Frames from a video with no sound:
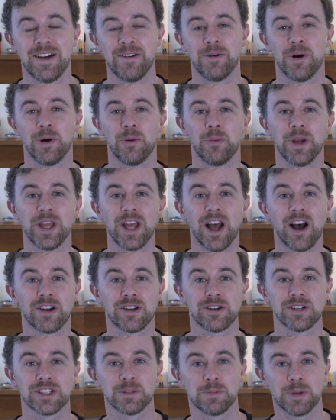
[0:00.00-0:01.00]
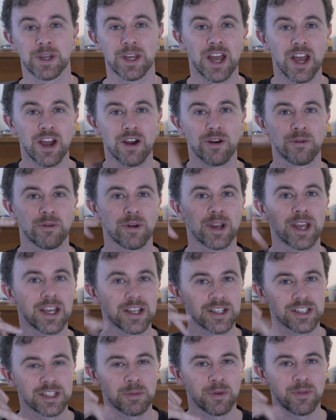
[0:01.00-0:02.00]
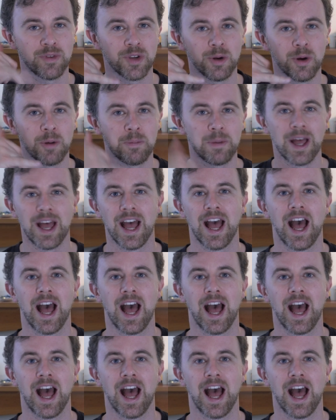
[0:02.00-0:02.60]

where we are going to be ringing some of you up,